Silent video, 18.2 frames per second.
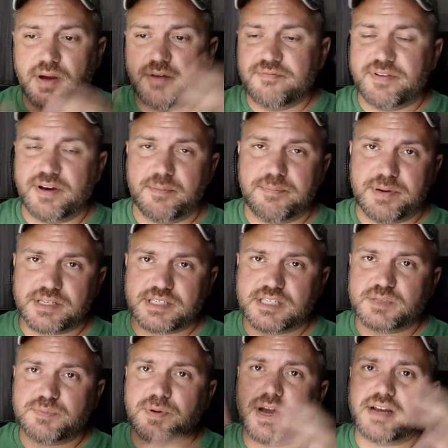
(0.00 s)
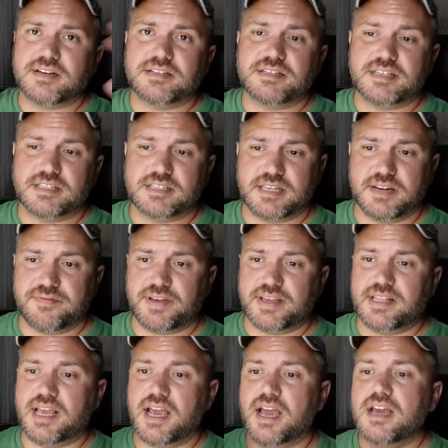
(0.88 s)
unfair business practices, stuff
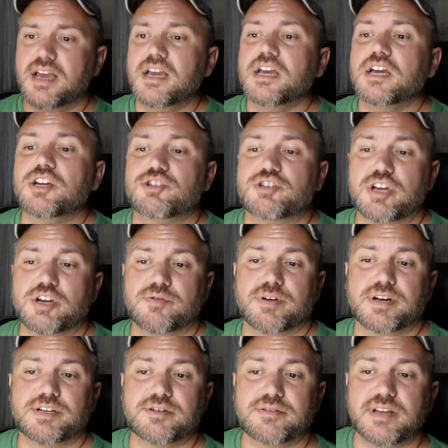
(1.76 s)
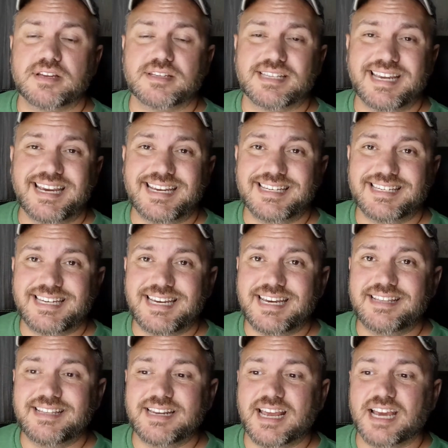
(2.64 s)
like that. January
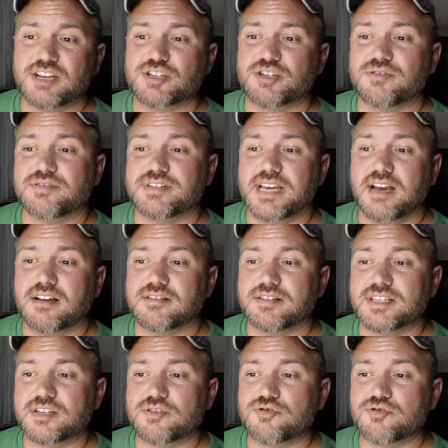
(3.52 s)
2018, the National Down